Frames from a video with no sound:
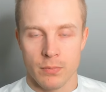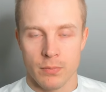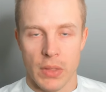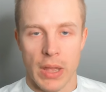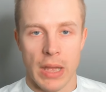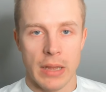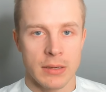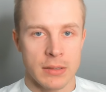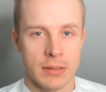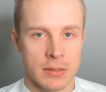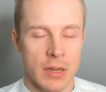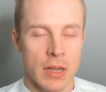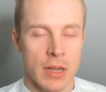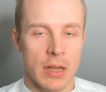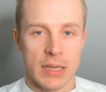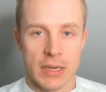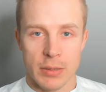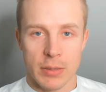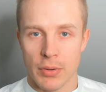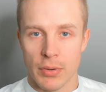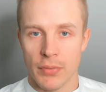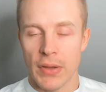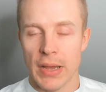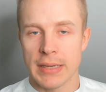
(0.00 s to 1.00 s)
And
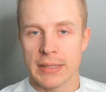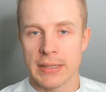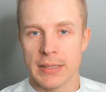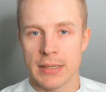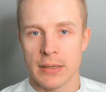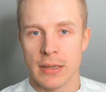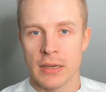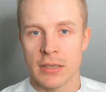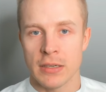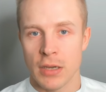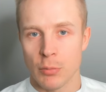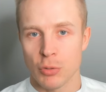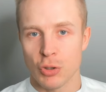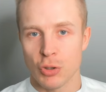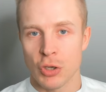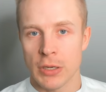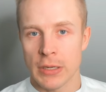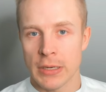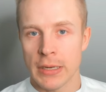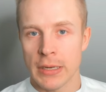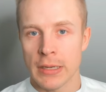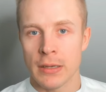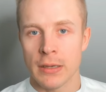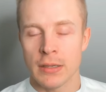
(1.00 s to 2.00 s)
intermittent fasting and time-restricted
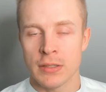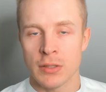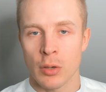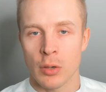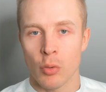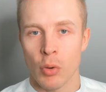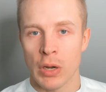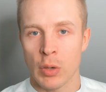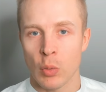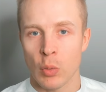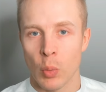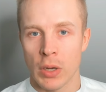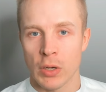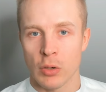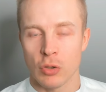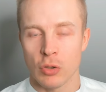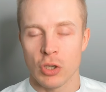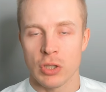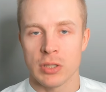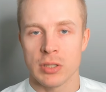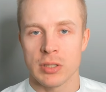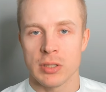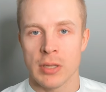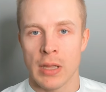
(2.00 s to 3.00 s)
eating is a great way to
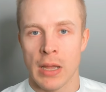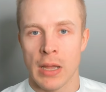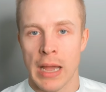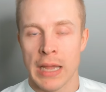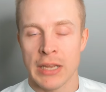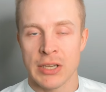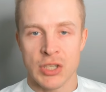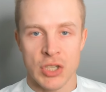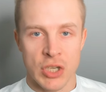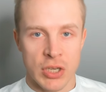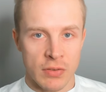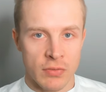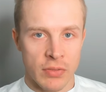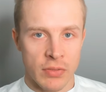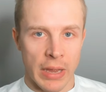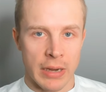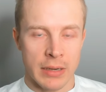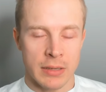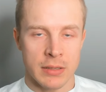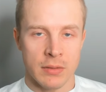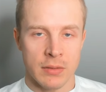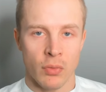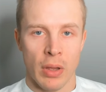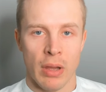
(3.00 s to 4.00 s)
just achieve
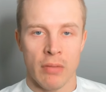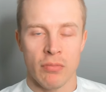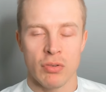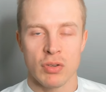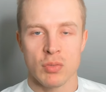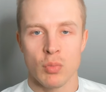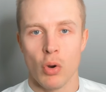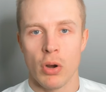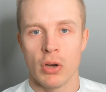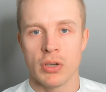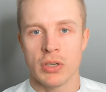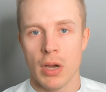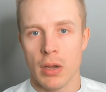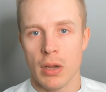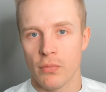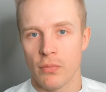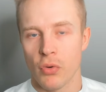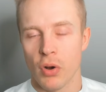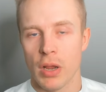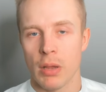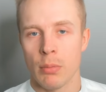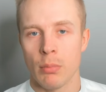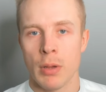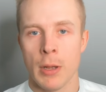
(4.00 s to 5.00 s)
that if you have a smaller time
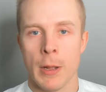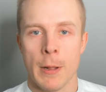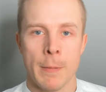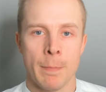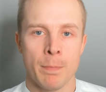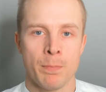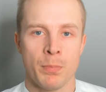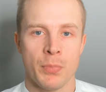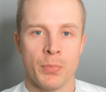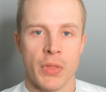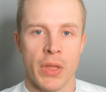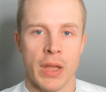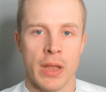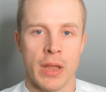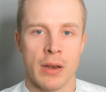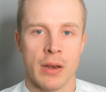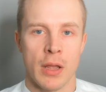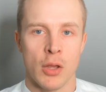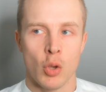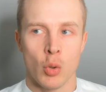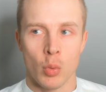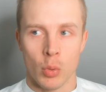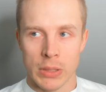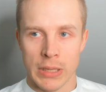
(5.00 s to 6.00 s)
frame then
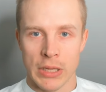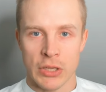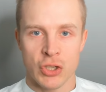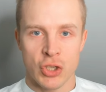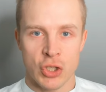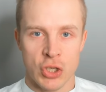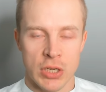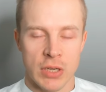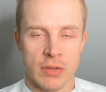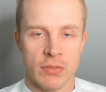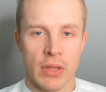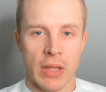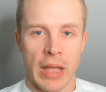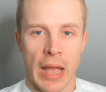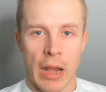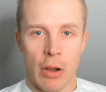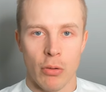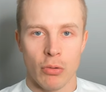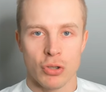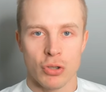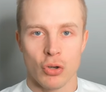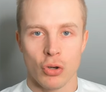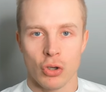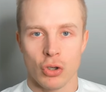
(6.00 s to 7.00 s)
you will achieve the
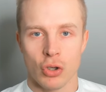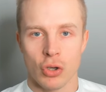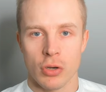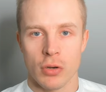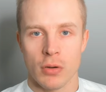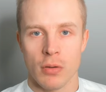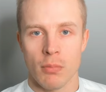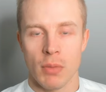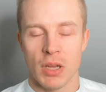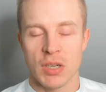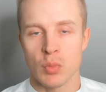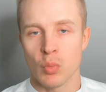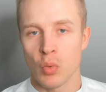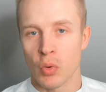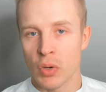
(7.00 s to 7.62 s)
calorie restriction much more